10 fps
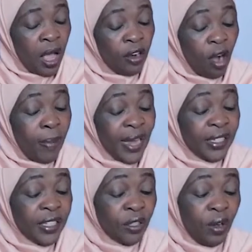Robert
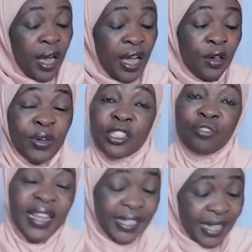was
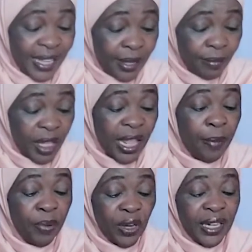stressing the
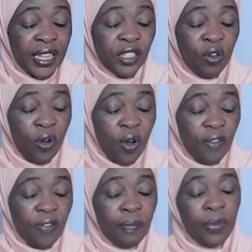importance of
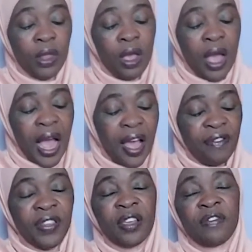
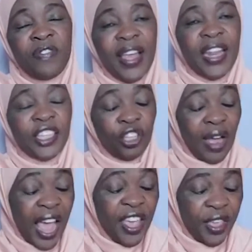having financial
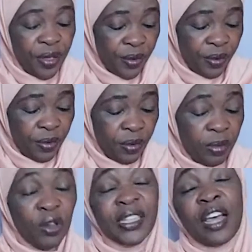IQ,
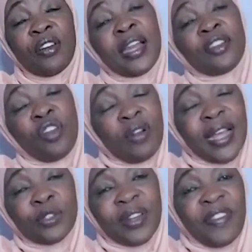because he already told
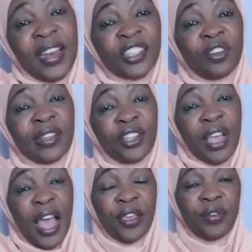us what financial
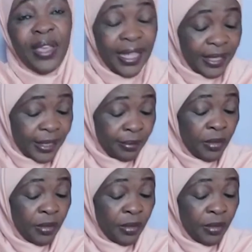IQ is.